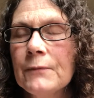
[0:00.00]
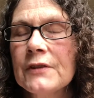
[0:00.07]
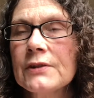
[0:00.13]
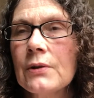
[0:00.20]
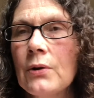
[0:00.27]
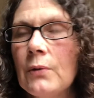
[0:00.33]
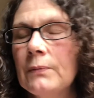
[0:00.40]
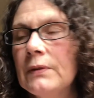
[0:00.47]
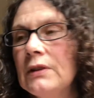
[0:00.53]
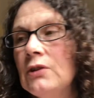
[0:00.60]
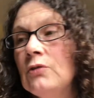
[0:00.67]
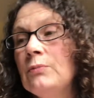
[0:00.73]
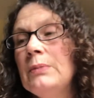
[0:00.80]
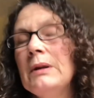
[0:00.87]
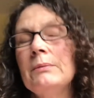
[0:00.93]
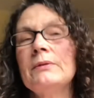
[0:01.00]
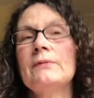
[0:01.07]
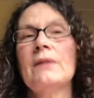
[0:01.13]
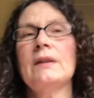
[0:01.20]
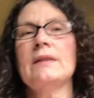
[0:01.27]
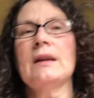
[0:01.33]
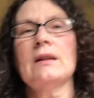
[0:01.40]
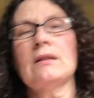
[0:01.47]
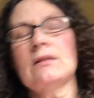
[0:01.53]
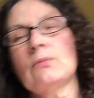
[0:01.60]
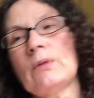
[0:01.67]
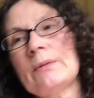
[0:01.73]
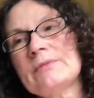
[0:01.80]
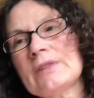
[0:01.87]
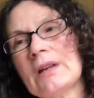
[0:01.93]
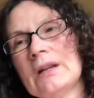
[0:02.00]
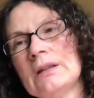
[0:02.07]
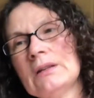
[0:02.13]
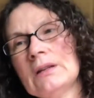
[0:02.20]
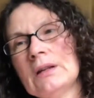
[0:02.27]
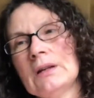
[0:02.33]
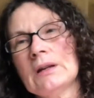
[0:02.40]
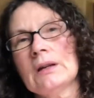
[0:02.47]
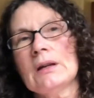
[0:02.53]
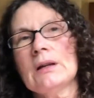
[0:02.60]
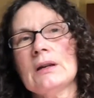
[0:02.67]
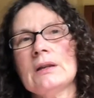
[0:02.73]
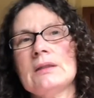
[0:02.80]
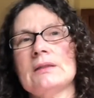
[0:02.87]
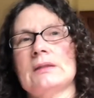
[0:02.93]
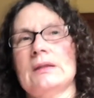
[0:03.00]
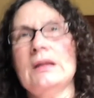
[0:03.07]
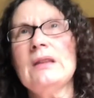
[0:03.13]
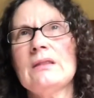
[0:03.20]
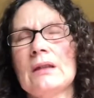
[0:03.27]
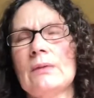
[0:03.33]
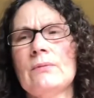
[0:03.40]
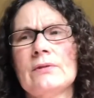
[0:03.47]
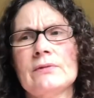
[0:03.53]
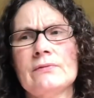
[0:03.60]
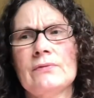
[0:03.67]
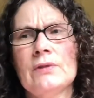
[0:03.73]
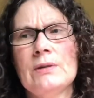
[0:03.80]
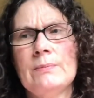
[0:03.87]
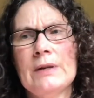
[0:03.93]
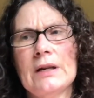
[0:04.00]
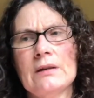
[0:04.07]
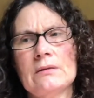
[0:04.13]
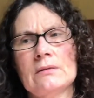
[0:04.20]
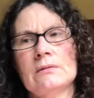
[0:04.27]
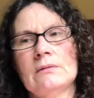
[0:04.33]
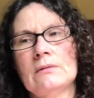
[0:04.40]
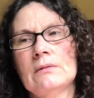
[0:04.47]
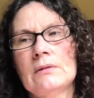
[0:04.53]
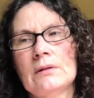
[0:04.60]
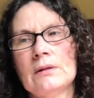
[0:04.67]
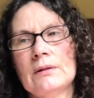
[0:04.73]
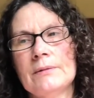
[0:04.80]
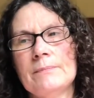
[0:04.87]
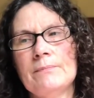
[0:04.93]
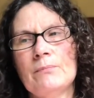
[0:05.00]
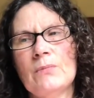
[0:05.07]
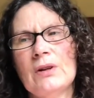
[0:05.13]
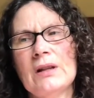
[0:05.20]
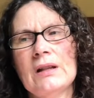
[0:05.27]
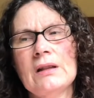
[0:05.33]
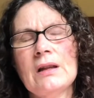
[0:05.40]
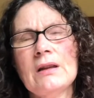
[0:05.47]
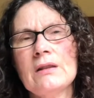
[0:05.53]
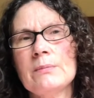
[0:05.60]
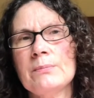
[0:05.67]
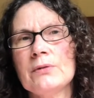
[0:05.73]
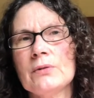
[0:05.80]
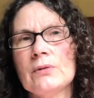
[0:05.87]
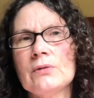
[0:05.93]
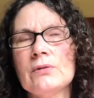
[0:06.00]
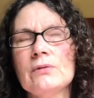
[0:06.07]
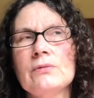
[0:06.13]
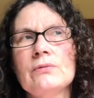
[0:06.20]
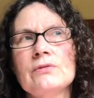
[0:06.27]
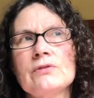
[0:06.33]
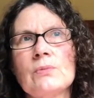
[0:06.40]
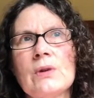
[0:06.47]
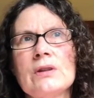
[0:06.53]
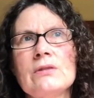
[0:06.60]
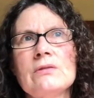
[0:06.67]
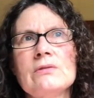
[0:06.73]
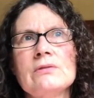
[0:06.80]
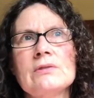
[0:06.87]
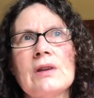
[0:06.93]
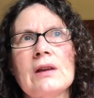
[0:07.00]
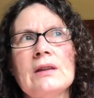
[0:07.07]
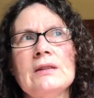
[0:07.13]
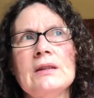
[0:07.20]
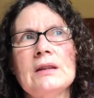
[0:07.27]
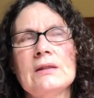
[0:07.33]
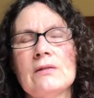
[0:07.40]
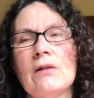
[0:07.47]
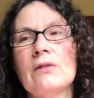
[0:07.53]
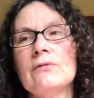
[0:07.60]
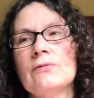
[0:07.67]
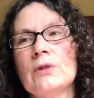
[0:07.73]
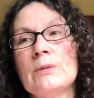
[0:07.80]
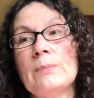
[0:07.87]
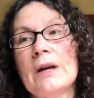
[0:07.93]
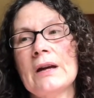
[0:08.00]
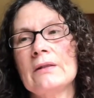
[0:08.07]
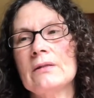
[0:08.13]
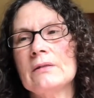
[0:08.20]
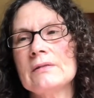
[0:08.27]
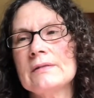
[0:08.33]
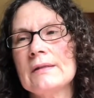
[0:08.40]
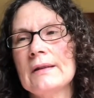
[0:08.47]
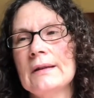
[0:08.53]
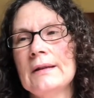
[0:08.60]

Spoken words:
So hopefully you'd be able to find that on the website. I think that was a free pattern. A lot of the Barocco sweaters I knit are free patterns.